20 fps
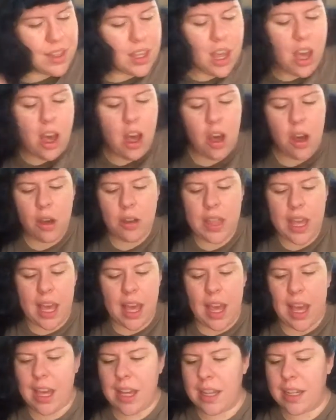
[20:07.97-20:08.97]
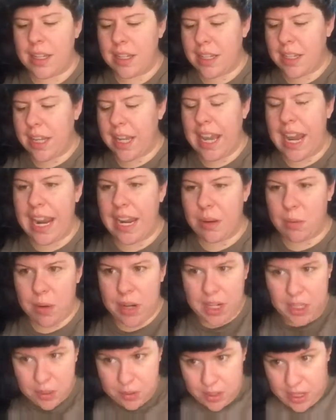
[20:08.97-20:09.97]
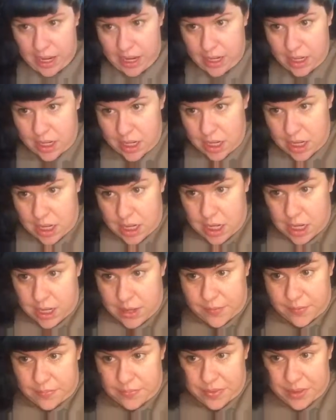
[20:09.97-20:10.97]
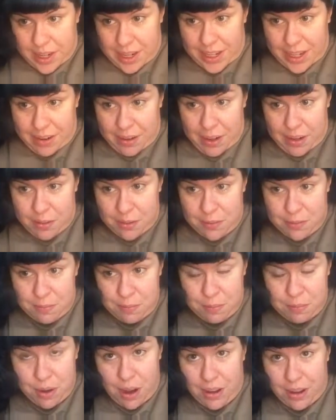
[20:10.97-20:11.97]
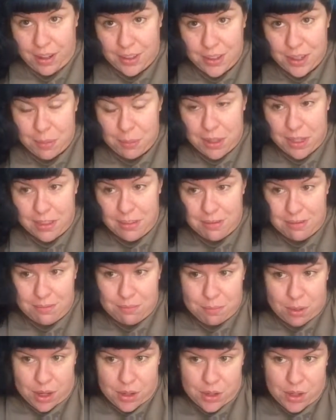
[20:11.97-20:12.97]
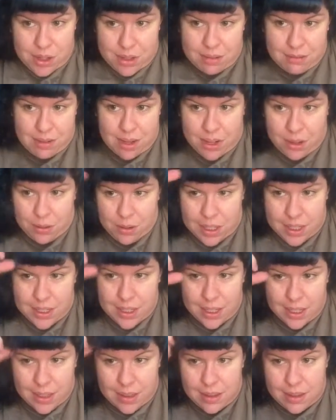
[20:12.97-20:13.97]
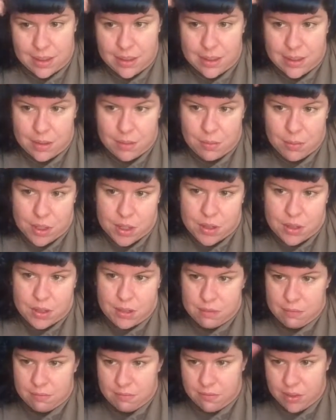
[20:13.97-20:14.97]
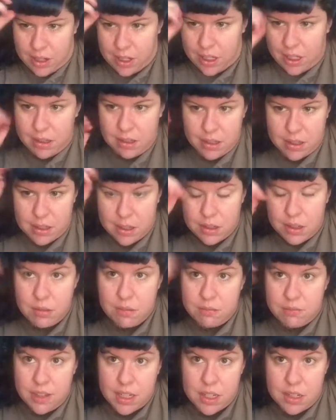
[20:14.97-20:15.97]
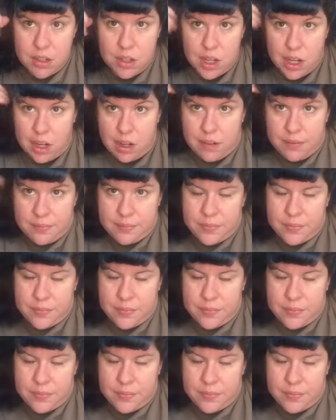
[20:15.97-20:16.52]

I hate when I do that. I now have product on my brush, and I don't like sticky things, which is funny because I do vintage hair.